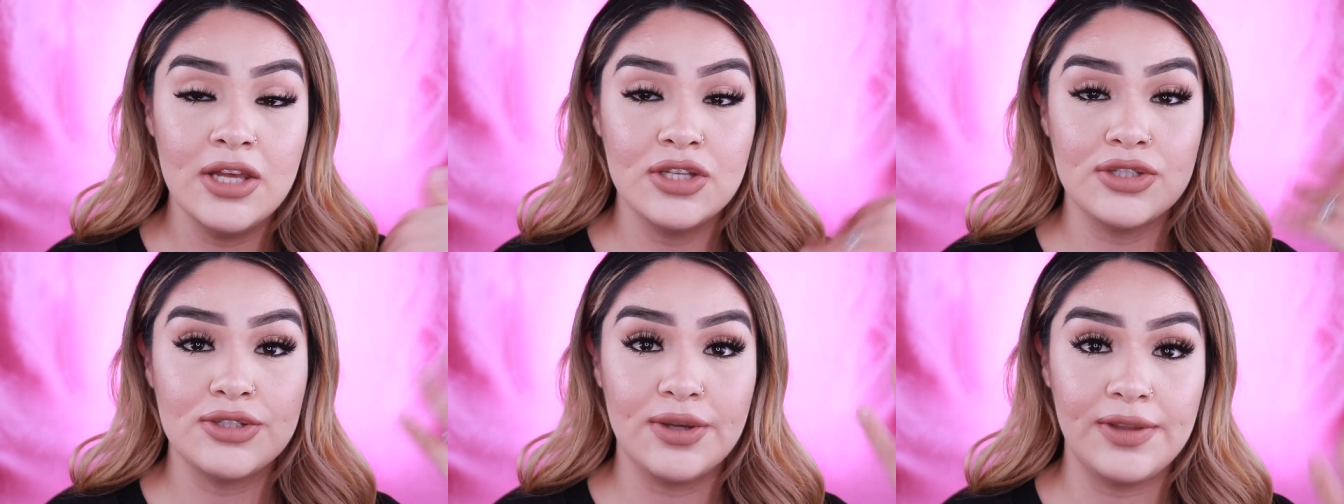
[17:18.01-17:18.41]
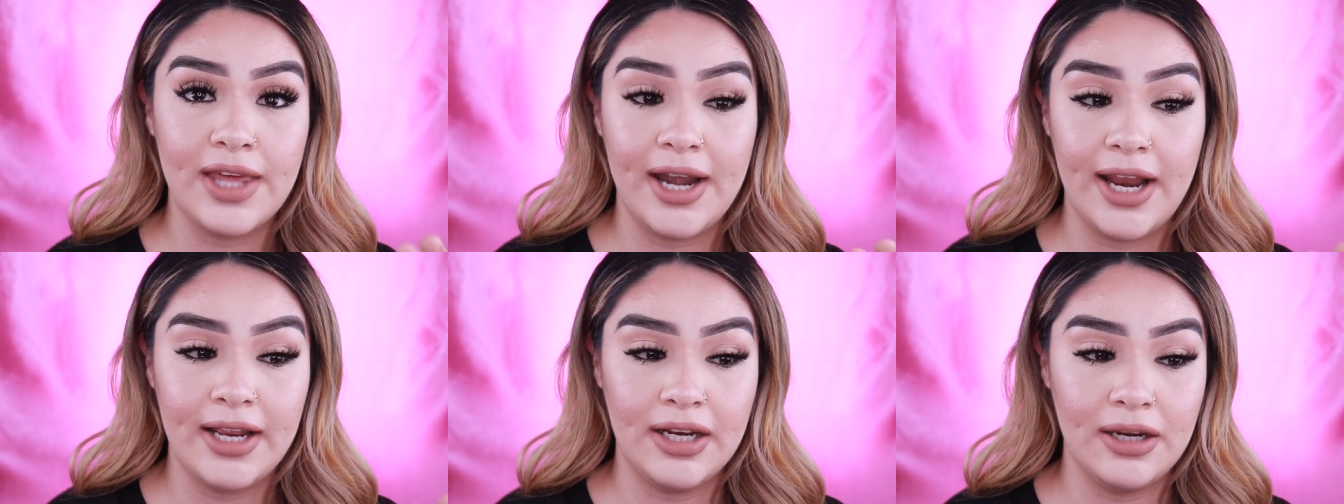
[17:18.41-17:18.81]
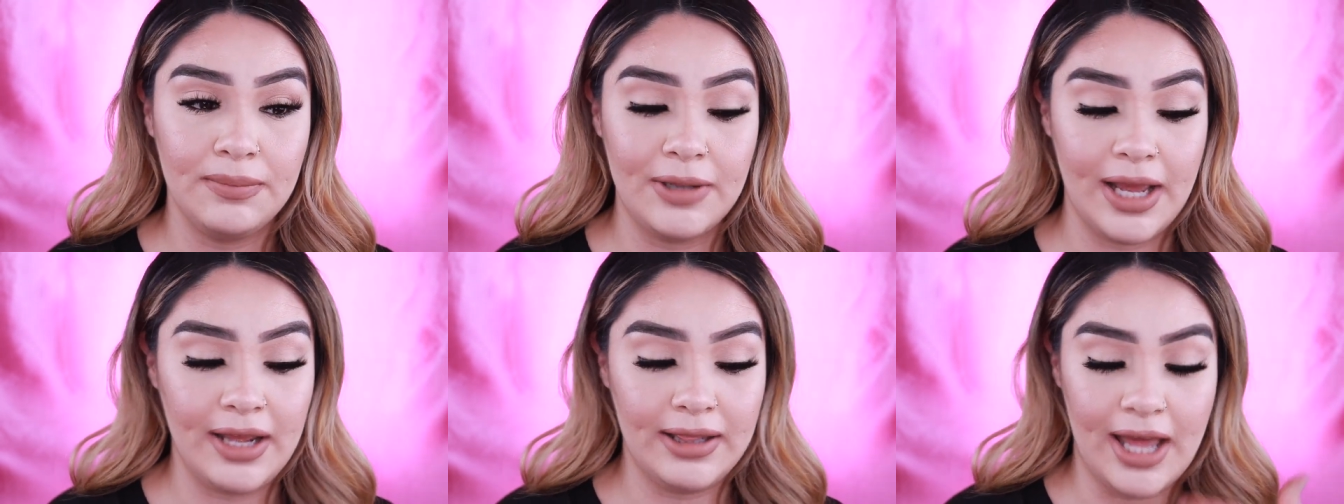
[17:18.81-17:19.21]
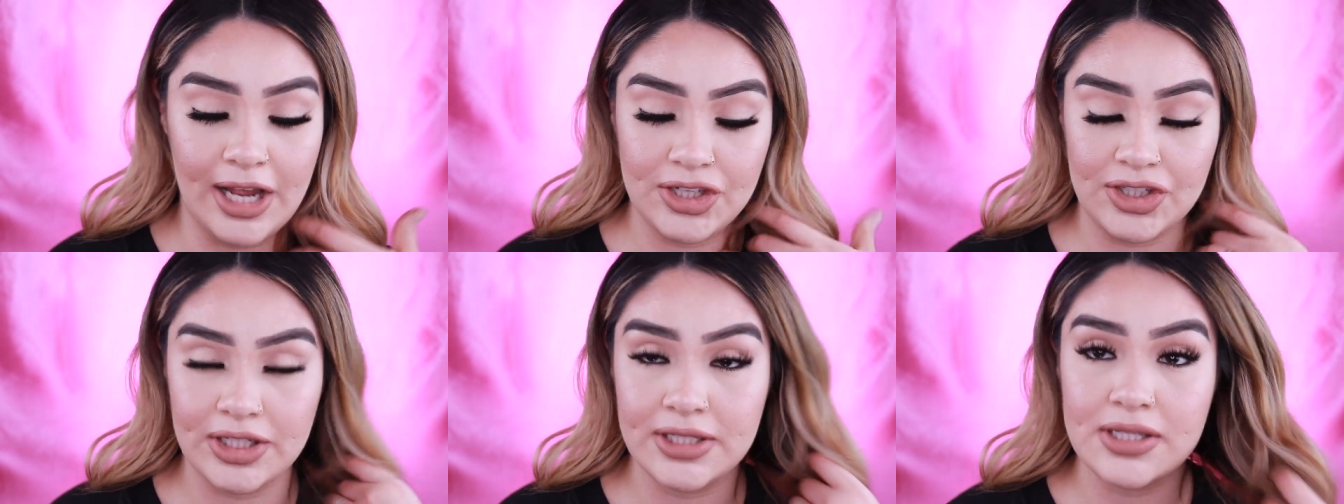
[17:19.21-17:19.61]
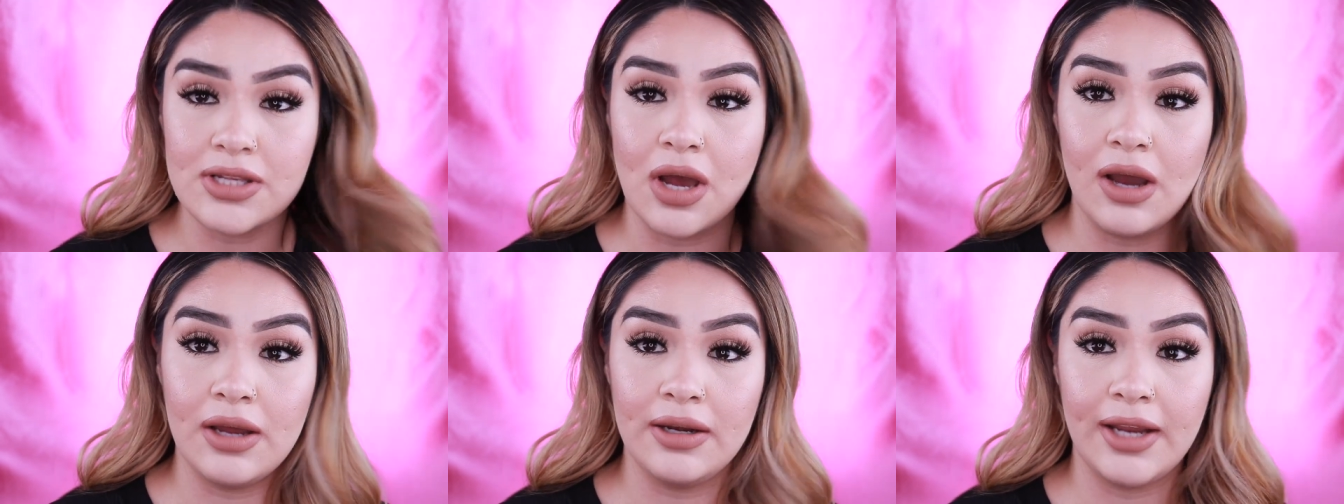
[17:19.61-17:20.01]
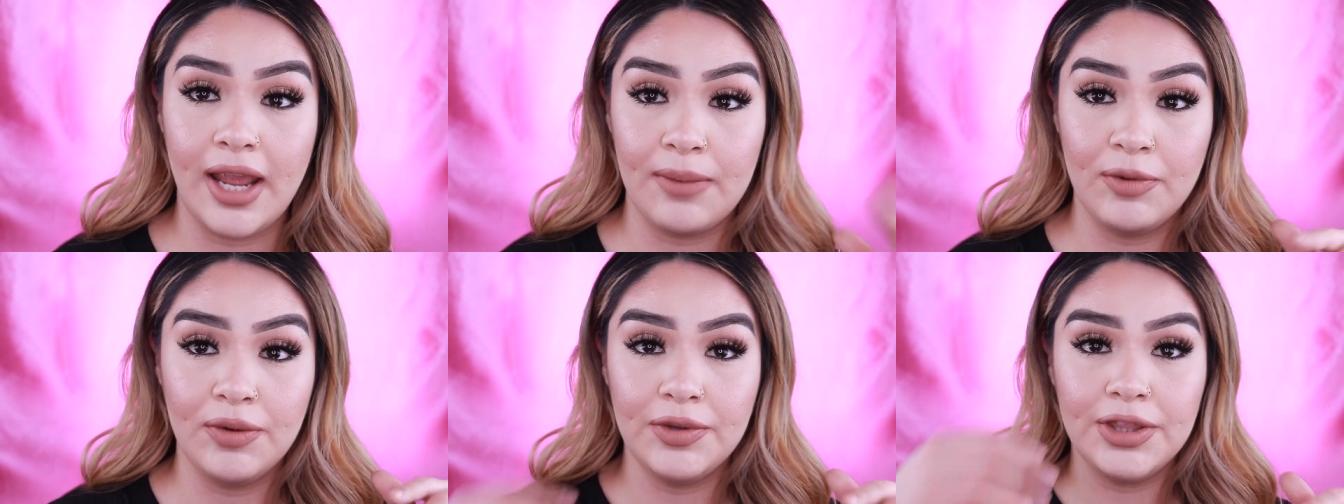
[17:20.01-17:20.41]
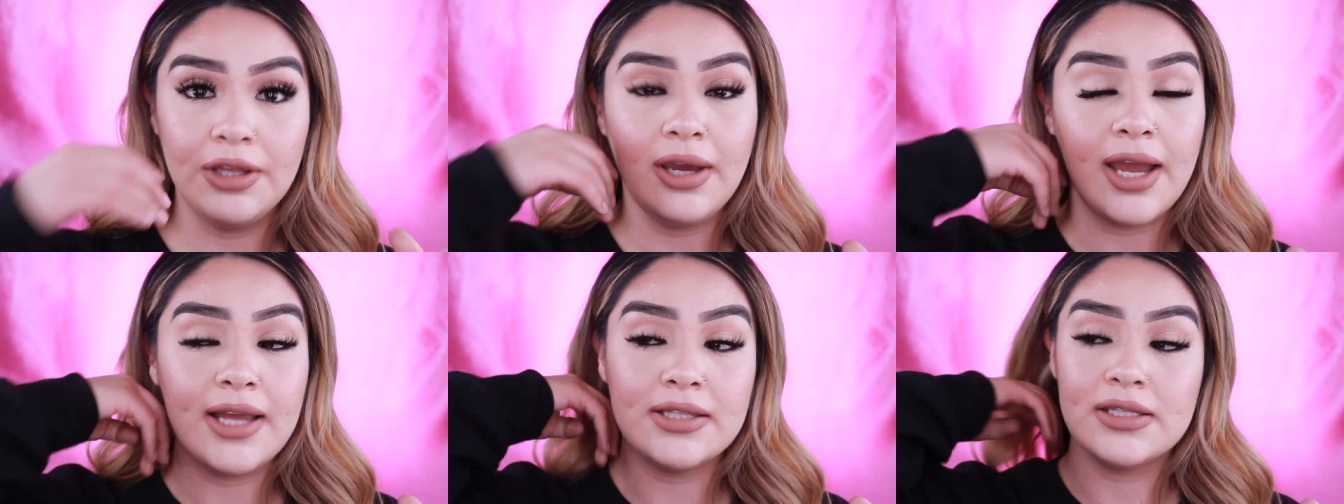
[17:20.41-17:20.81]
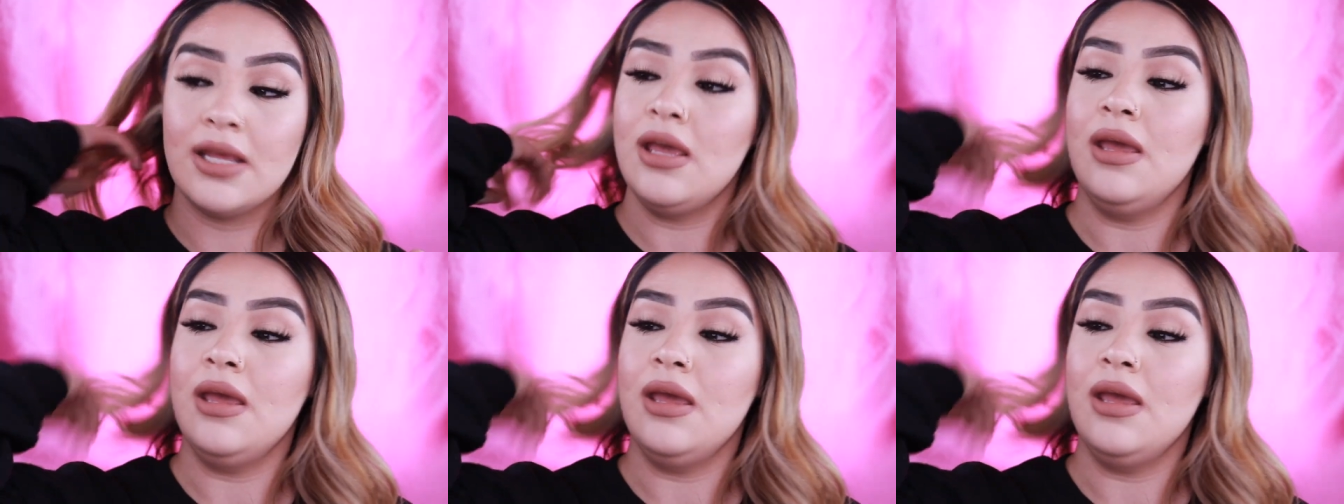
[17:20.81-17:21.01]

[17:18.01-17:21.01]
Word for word: so that I can apply lashes on camera with you guys.